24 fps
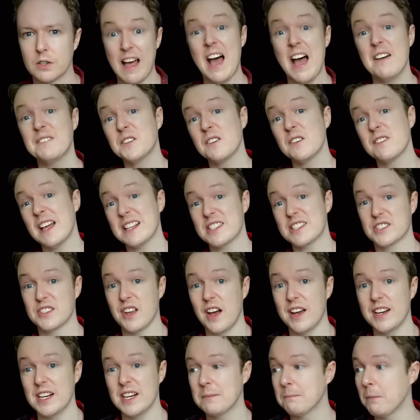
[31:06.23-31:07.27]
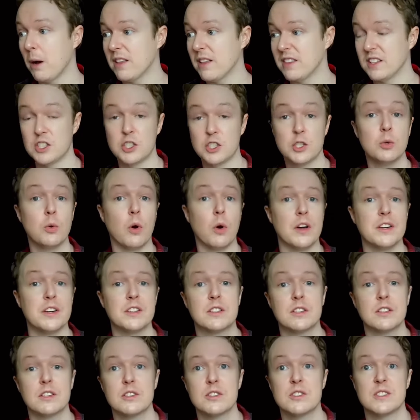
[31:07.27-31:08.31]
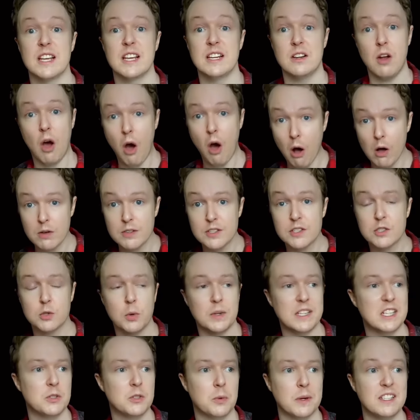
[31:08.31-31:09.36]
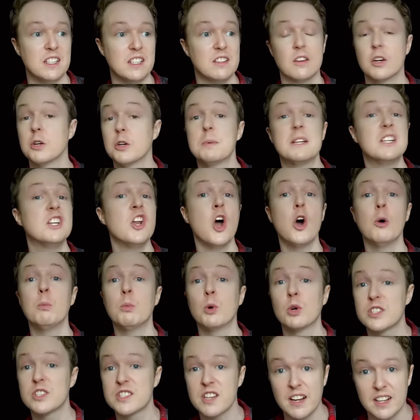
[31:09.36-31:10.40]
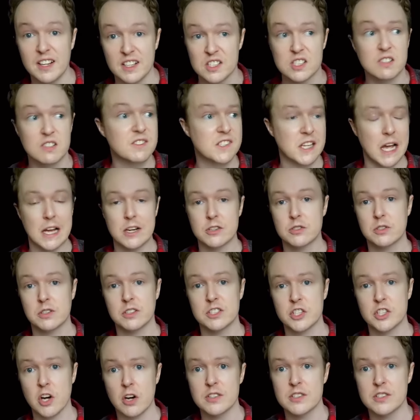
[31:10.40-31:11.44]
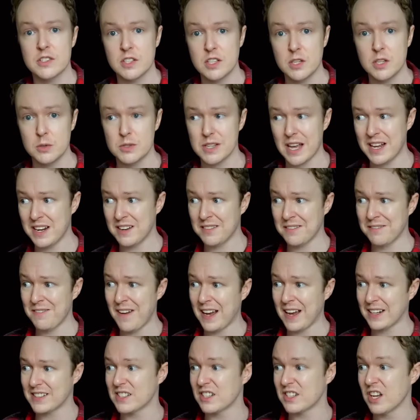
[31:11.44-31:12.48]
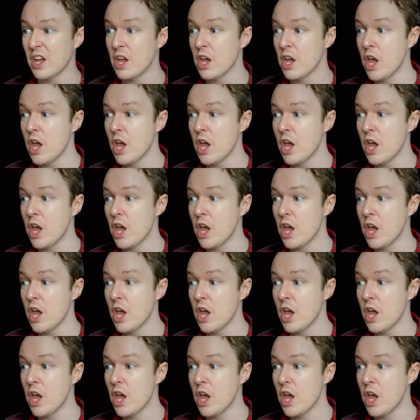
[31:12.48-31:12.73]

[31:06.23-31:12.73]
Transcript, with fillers: After that sighting by the two hunters in August 2020, there'd be no more sightings of Sandra Johnson Hughes, and in fact,